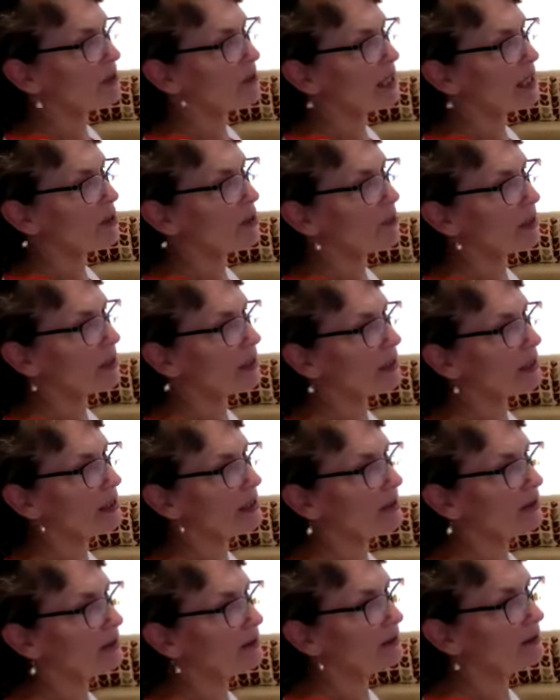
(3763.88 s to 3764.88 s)
may
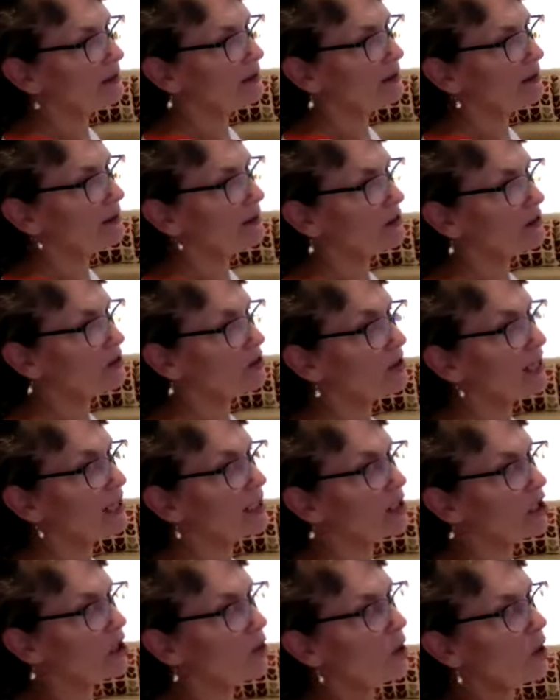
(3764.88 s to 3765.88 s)
be, to then
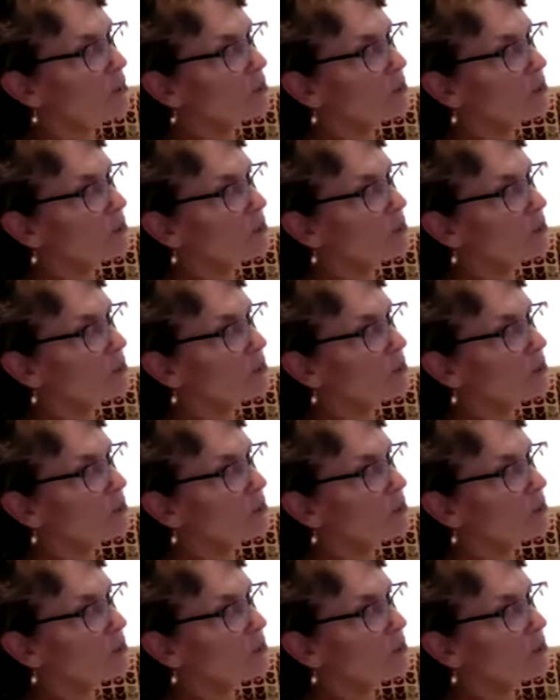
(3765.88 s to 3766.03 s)
go up